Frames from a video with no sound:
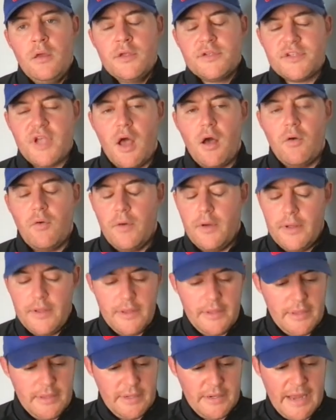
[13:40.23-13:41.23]
So
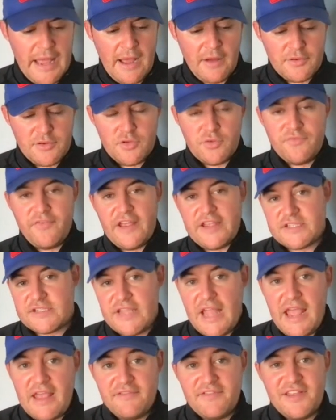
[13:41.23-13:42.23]
now you face
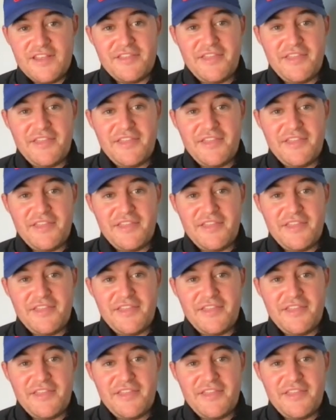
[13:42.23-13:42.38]
Navy.